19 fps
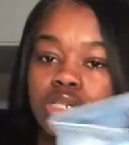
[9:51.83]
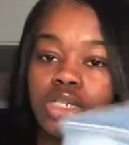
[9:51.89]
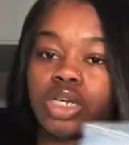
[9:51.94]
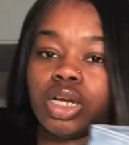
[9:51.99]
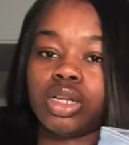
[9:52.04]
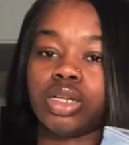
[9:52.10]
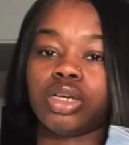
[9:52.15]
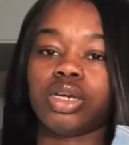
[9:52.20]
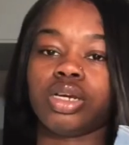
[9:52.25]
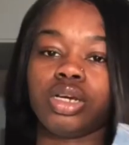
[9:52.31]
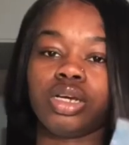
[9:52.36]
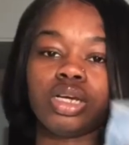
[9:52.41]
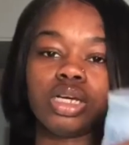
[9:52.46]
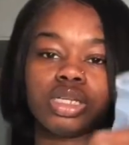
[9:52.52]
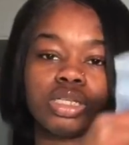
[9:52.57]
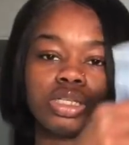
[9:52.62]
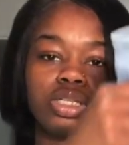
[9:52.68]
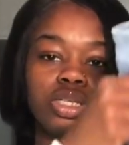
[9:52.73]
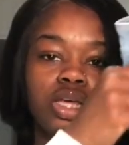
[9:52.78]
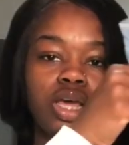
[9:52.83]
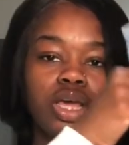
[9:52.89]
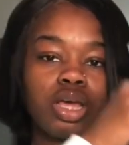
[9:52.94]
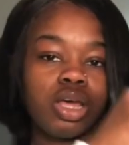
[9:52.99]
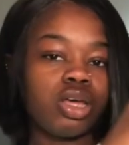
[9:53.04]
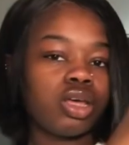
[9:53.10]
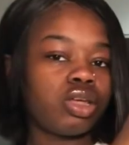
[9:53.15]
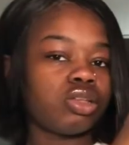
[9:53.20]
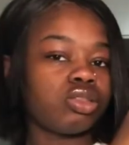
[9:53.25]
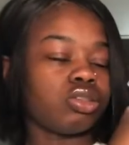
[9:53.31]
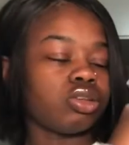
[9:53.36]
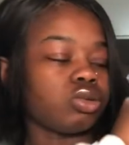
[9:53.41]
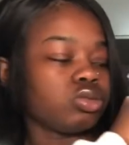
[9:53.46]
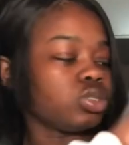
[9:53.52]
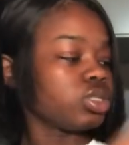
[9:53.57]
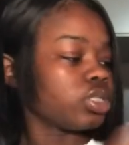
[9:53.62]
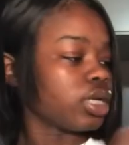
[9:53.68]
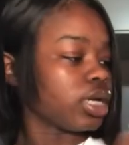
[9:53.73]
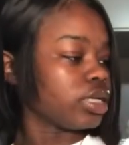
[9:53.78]
color because those
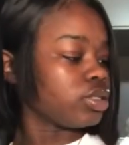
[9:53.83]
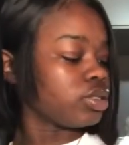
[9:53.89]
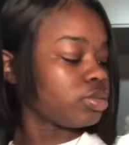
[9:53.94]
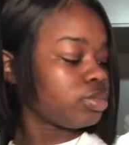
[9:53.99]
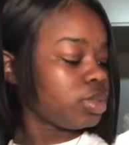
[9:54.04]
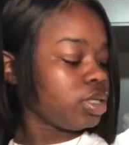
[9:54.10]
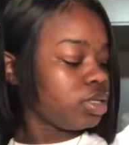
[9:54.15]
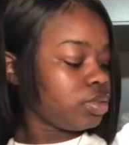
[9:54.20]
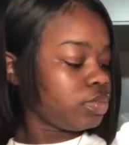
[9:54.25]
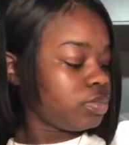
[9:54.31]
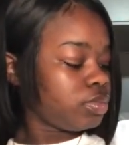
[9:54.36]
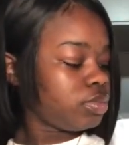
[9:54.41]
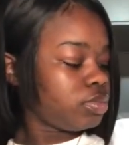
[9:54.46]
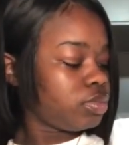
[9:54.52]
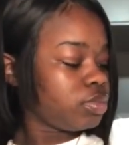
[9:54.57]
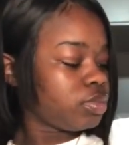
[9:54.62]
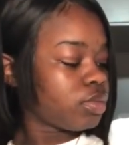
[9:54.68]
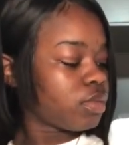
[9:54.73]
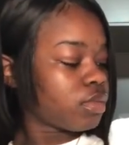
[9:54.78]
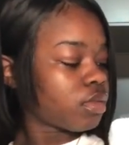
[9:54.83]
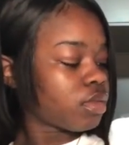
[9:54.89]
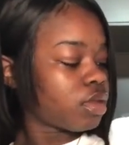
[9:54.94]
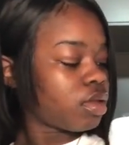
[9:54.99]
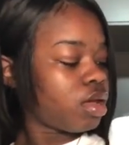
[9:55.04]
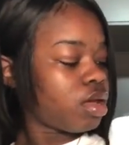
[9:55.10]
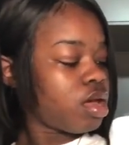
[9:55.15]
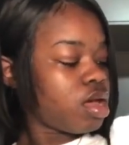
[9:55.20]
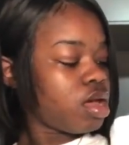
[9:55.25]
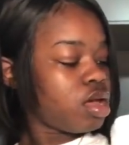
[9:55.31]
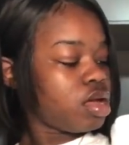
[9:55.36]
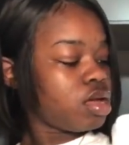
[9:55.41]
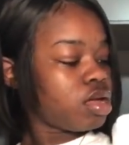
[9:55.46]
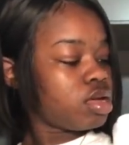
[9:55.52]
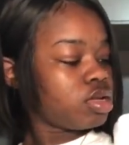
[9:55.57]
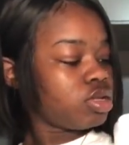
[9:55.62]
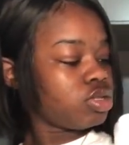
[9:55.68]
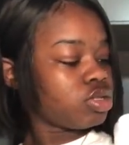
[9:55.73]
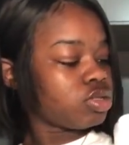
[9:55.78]
look nice on me.
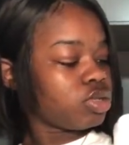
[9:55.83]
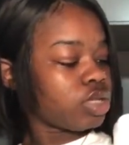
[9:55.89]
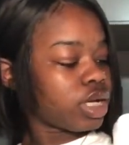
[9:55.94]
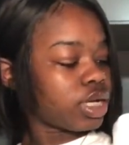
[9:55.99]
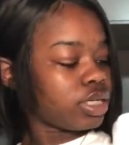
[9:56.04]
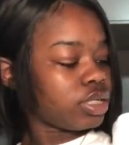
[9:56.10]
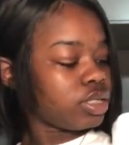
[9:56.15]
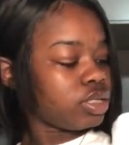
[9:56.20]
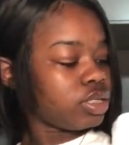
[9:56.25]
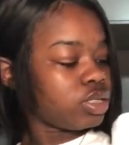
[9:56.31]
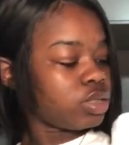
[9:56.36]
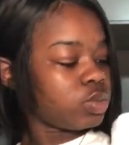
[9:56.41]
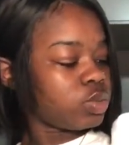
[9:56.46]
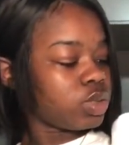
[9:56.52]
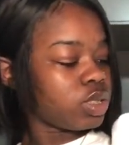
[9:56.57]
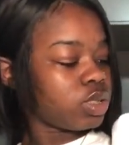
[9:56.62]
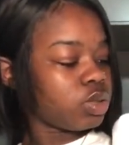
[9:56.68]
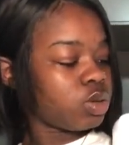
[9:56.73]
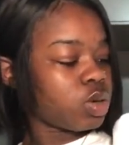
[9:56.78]
So yes, with the little